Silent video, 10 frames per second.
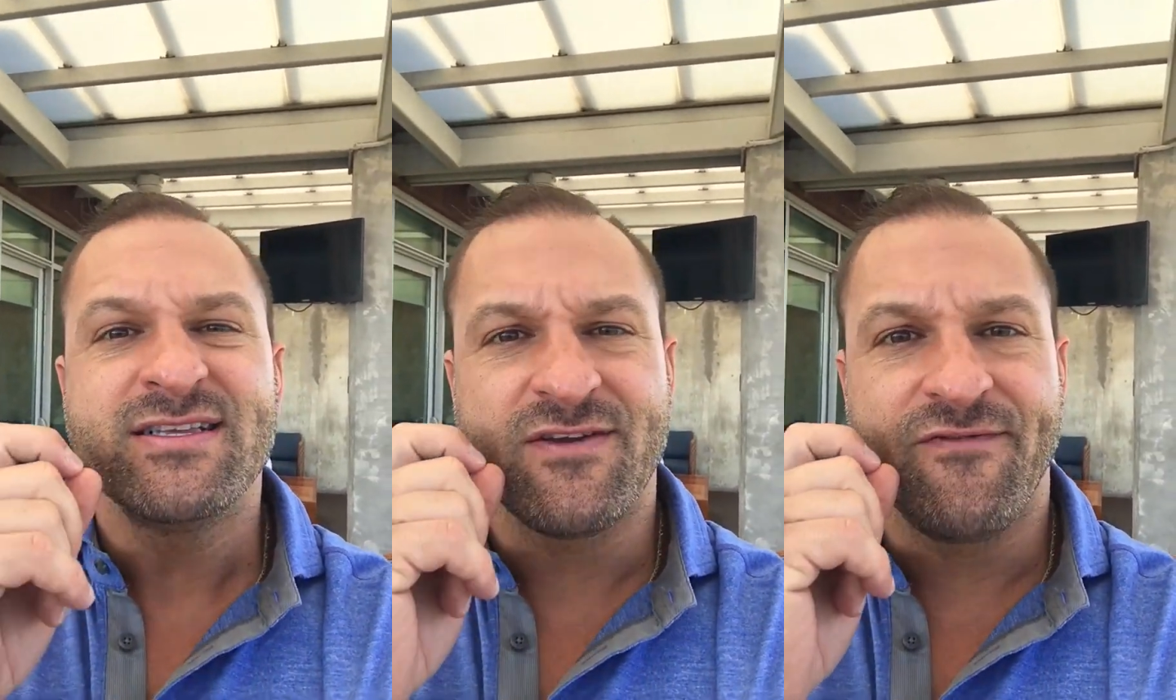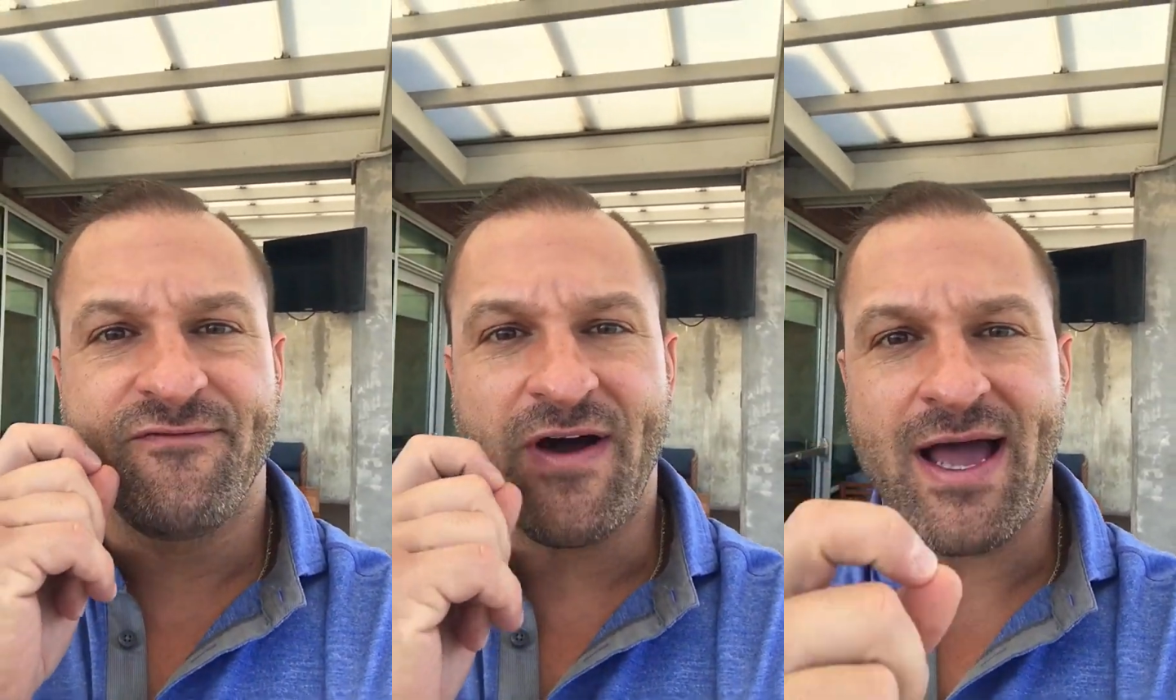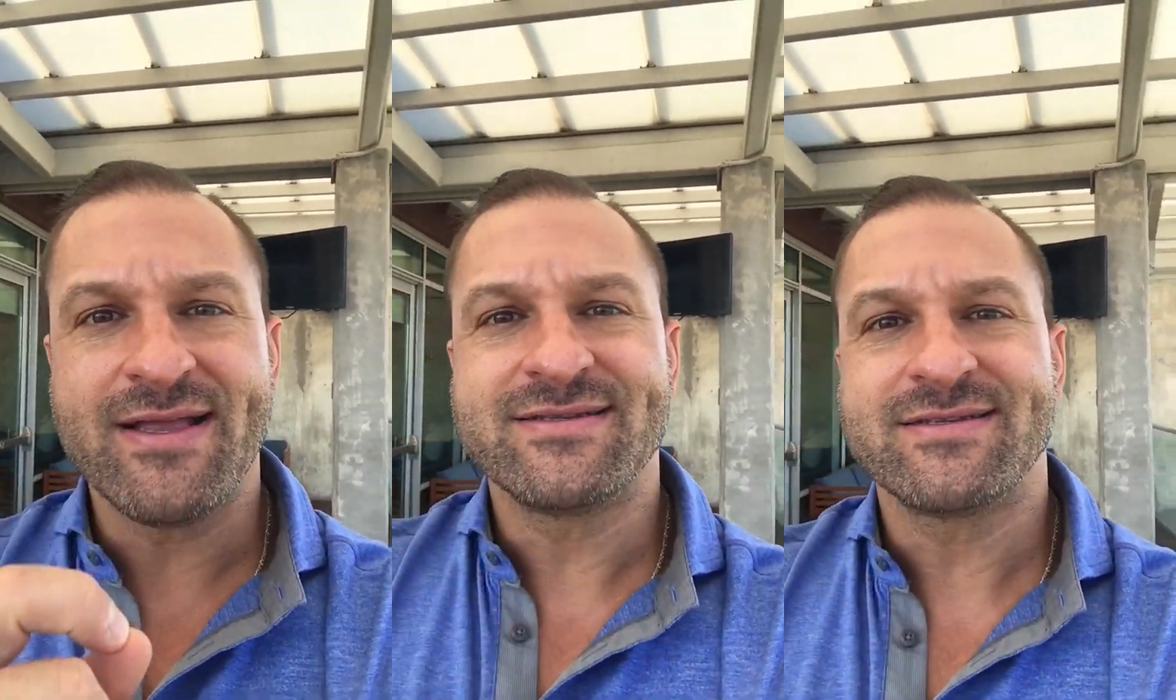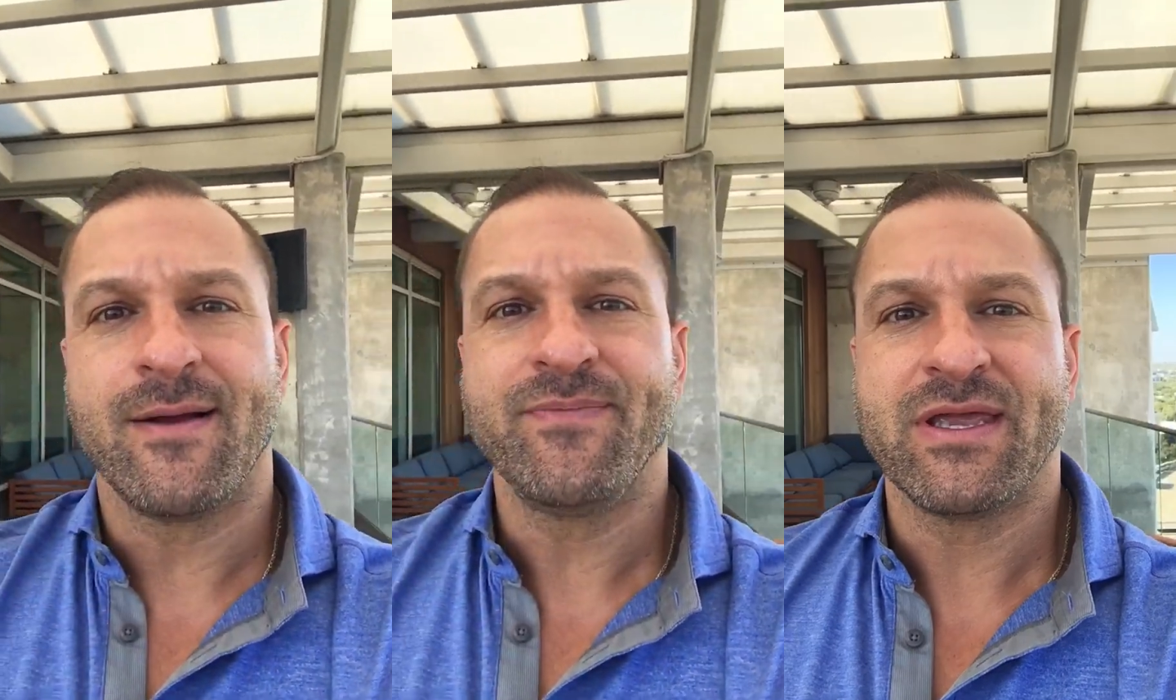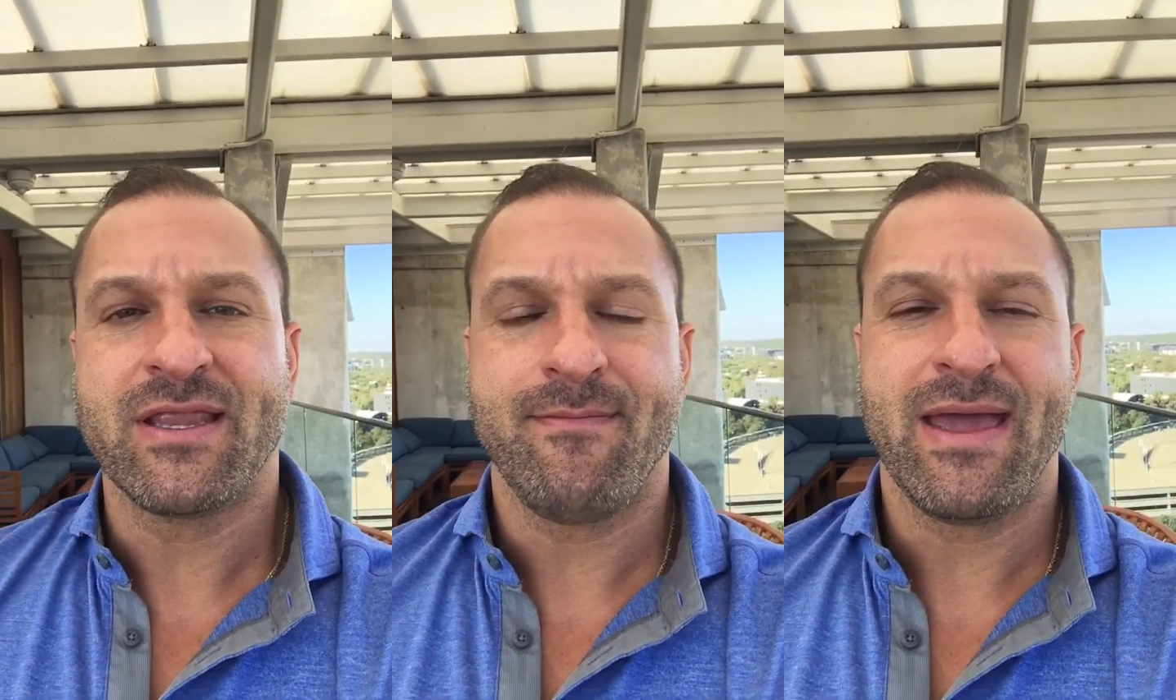to find
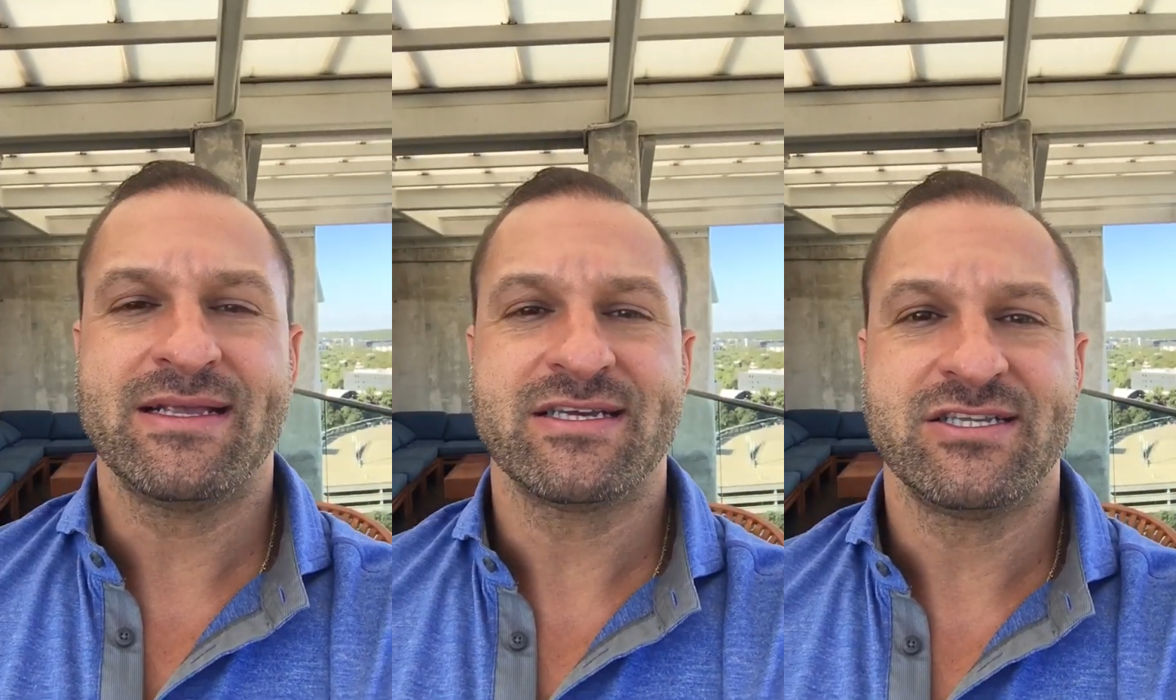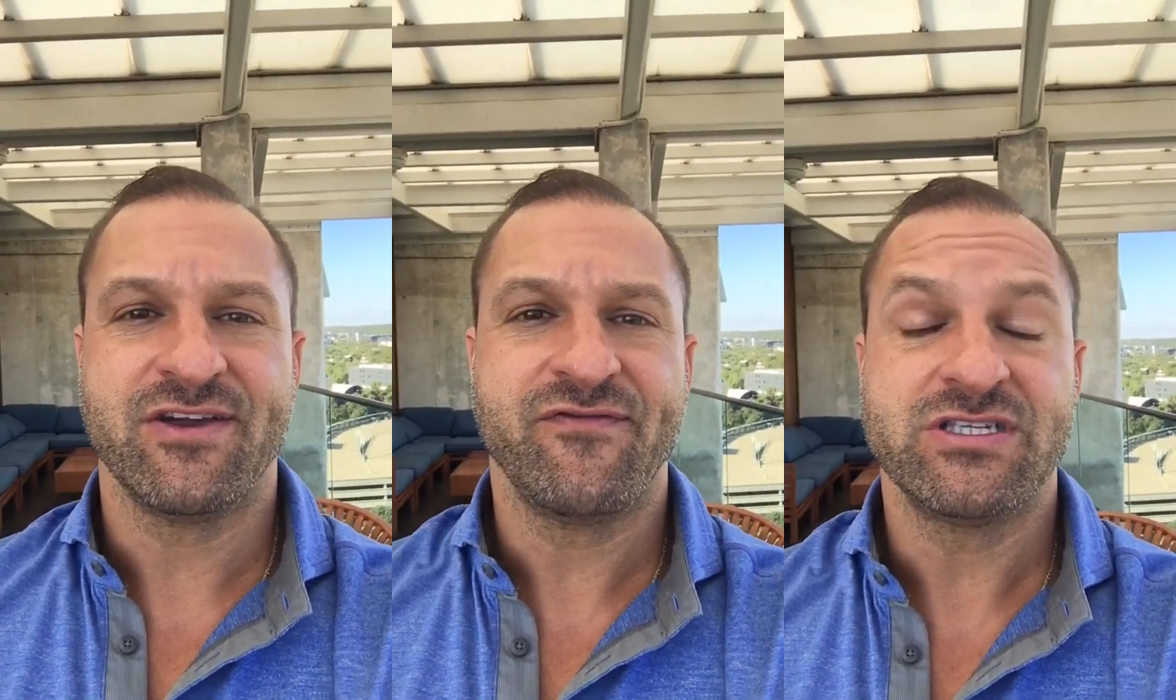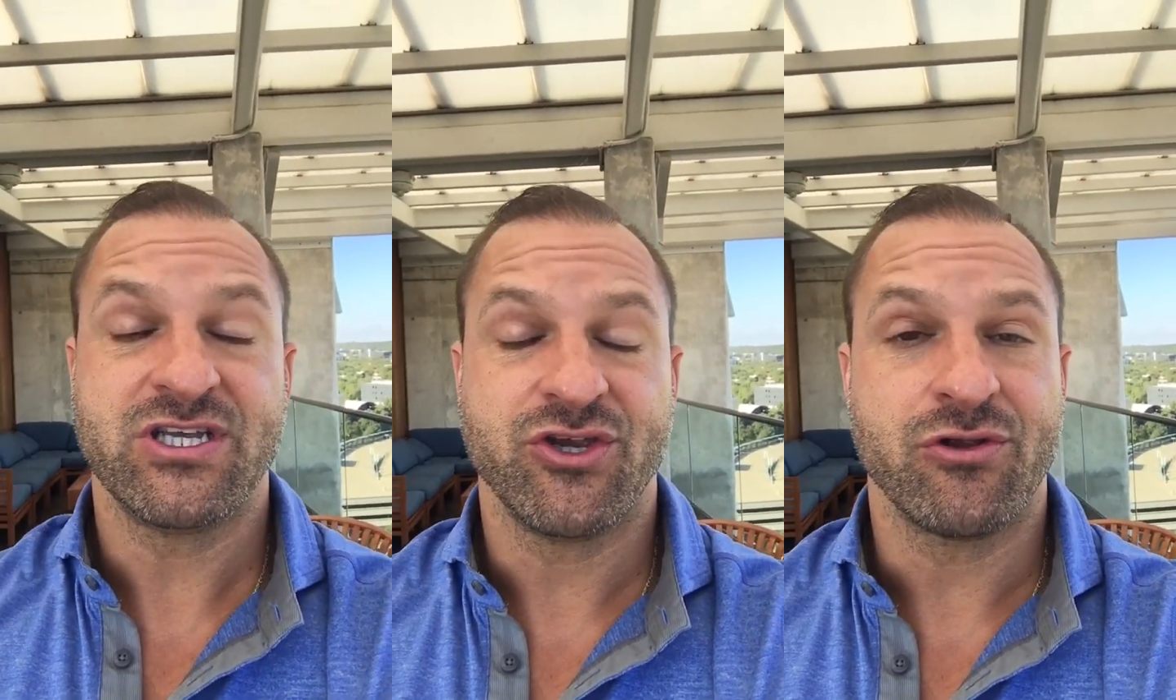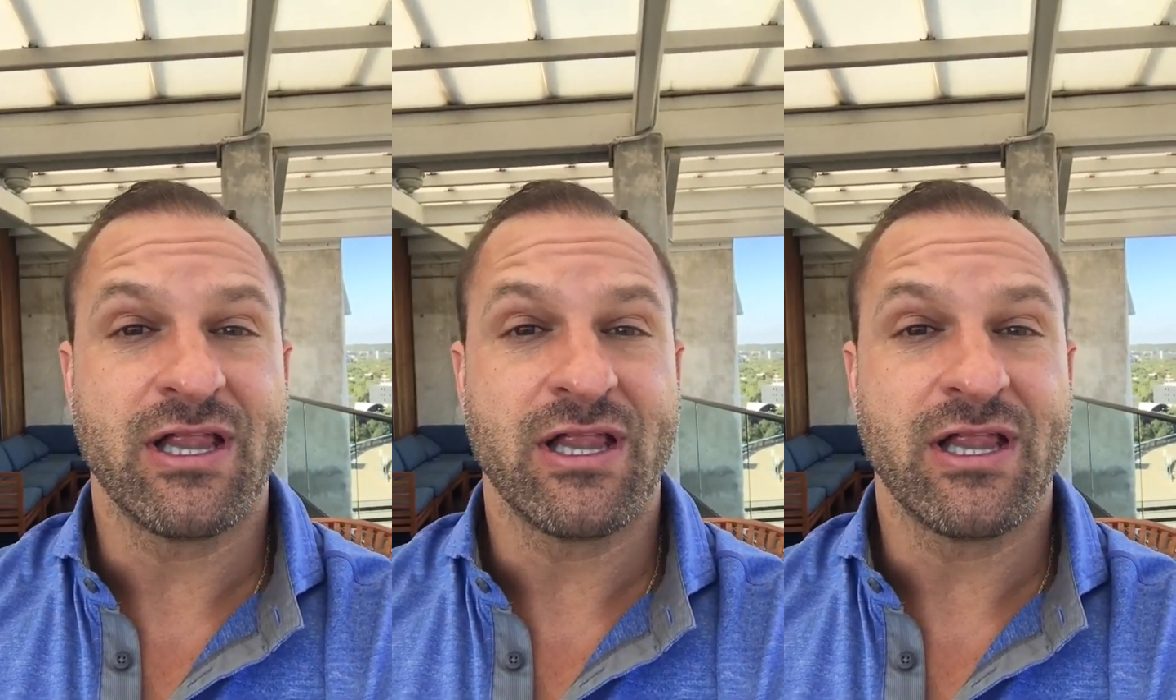something that makes a difference in your